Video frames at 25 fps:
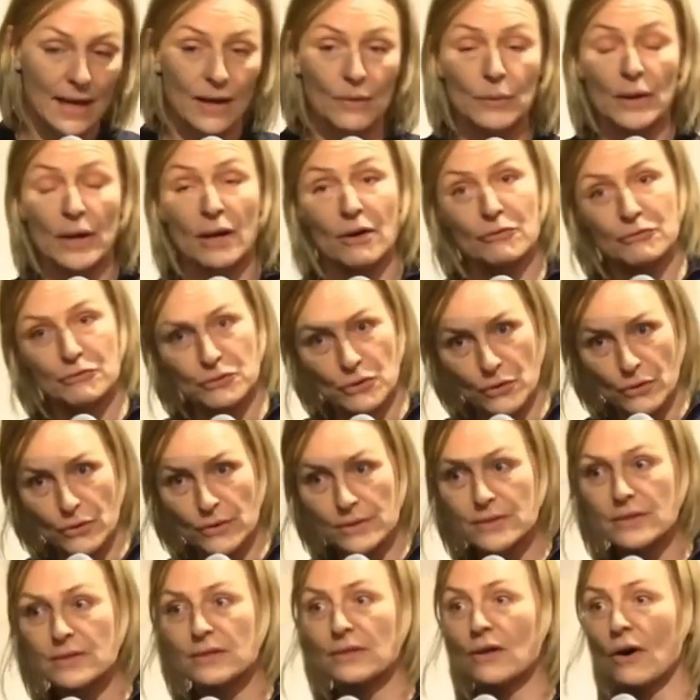We are, of
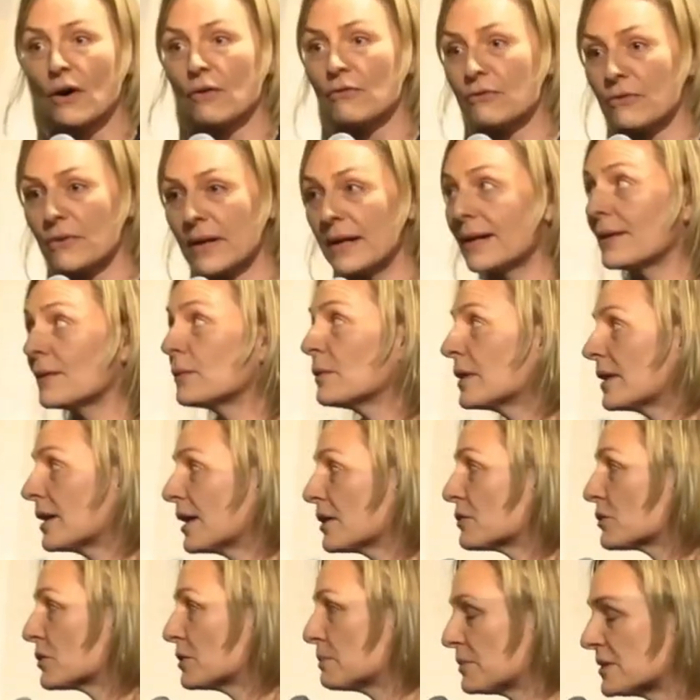course, covering
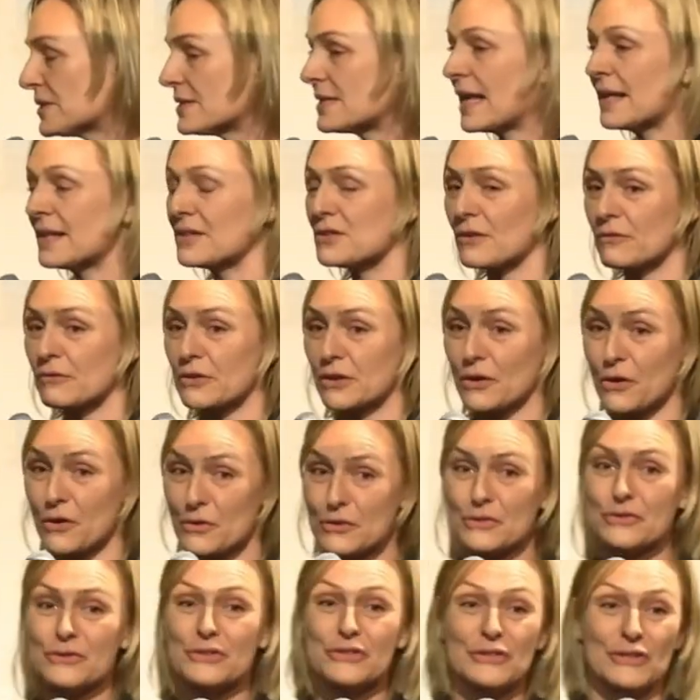100% of the
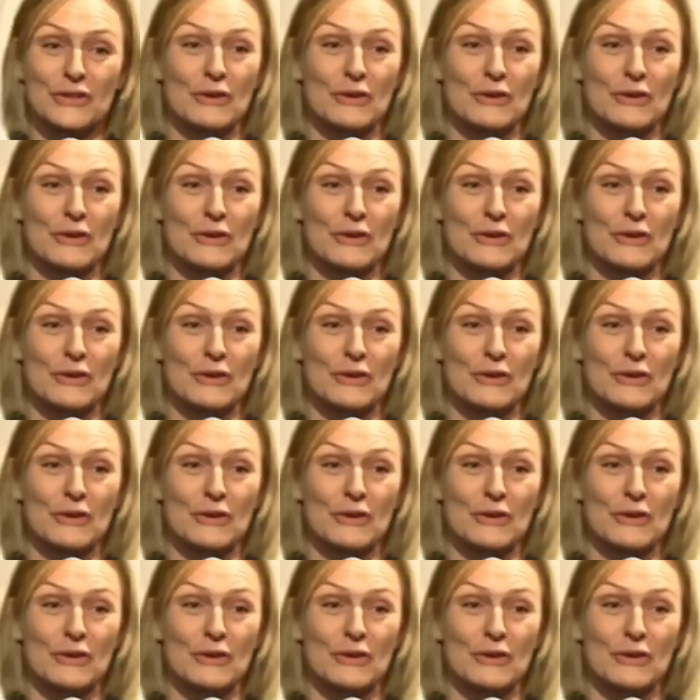costs of